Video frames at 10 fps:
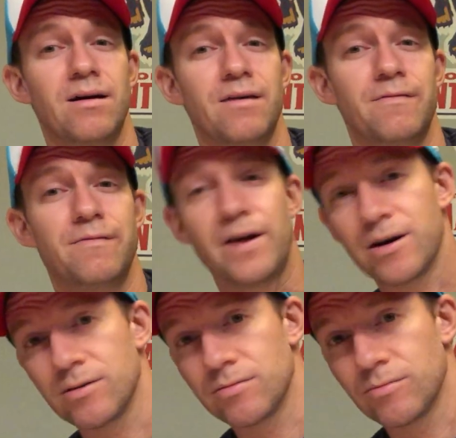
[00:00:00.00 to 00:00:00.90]
a
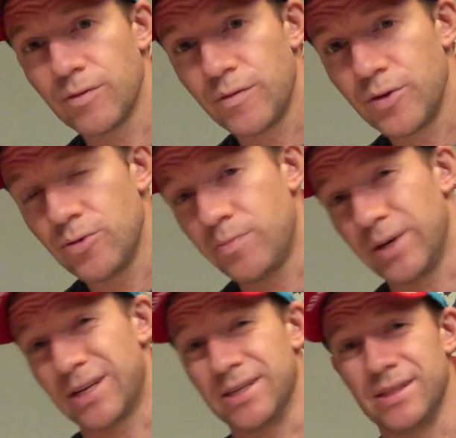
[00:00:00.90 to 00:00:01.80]
fair review
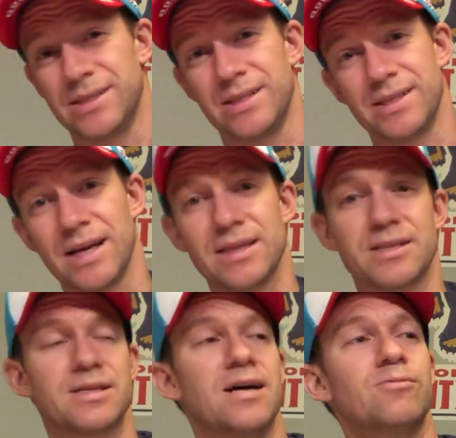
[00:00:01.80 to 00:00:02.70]
because it's not the
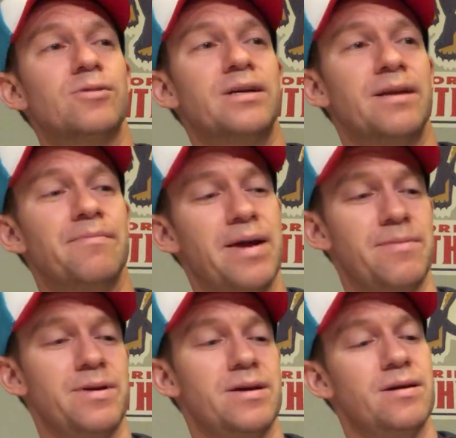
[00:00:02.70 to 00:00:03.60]
stock one, and
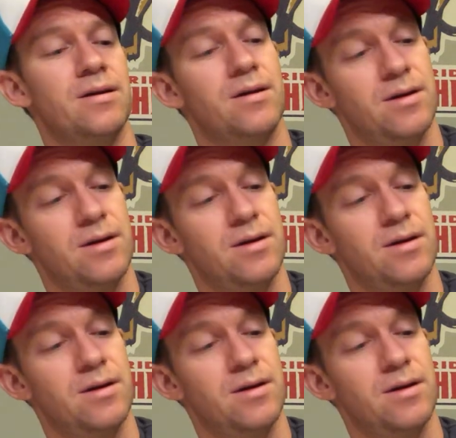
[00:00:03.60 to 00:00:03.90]
maybe